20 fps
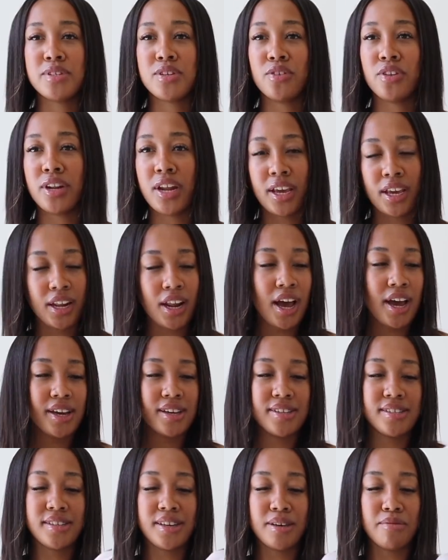so the naked eye
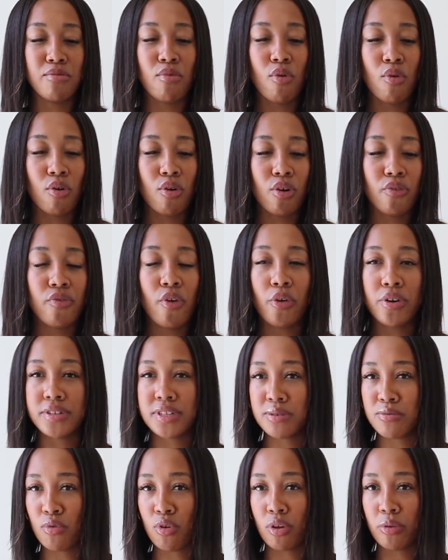is seeing more,
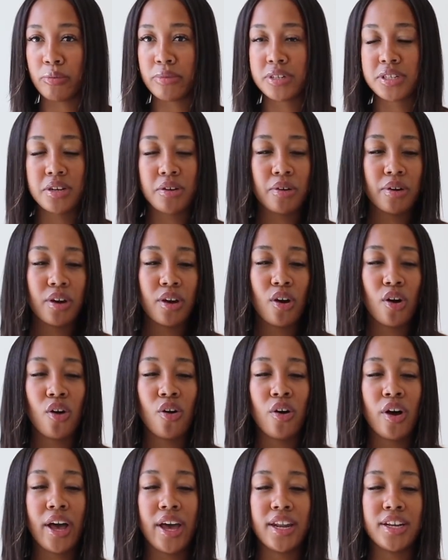focusing more on the
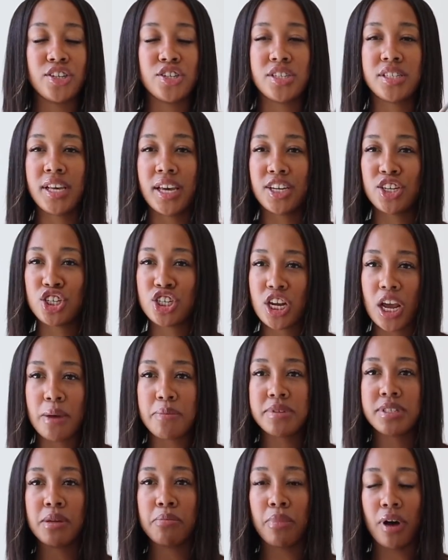material, and it just like
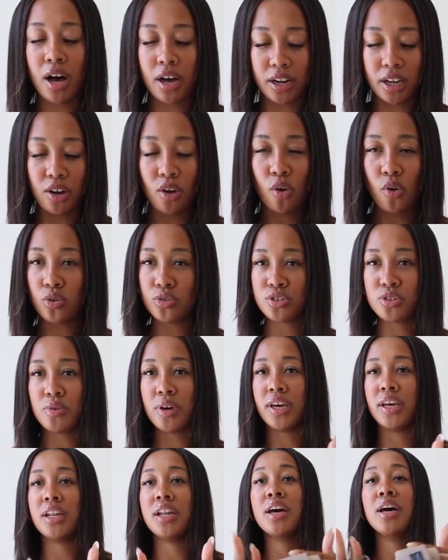shapes the body, holds you
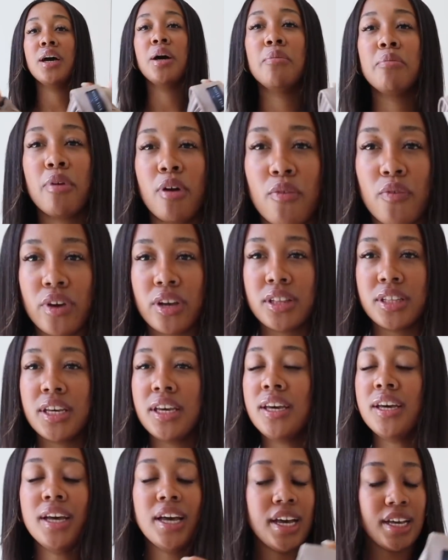in perfectly.